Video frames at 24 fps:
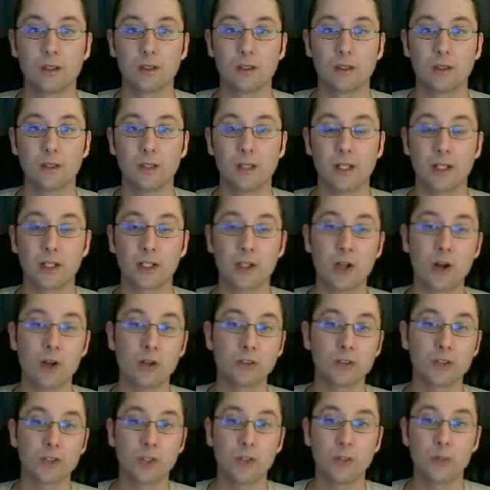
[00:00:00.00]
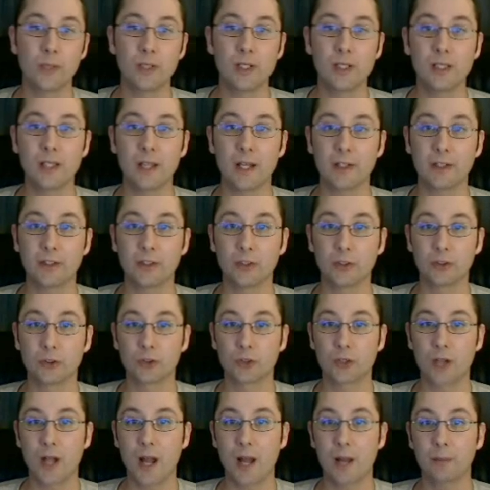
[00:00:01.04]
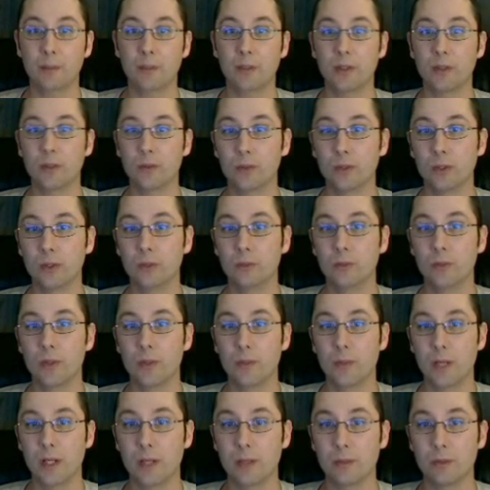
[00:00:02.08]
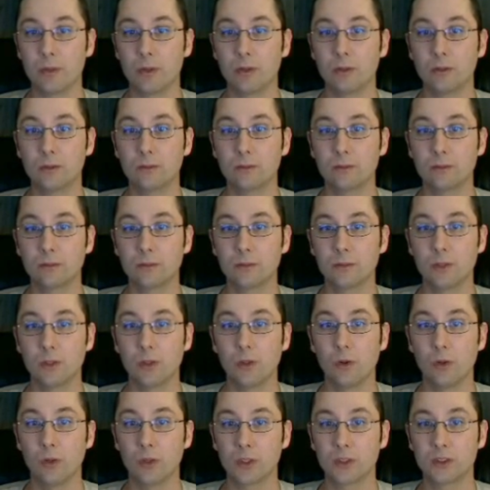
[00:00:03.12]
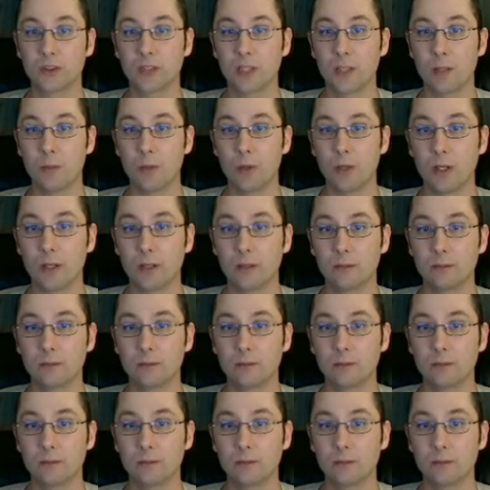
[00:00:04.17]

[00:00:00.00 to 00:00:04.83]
It can also be like you're trapped in a room with people or someone,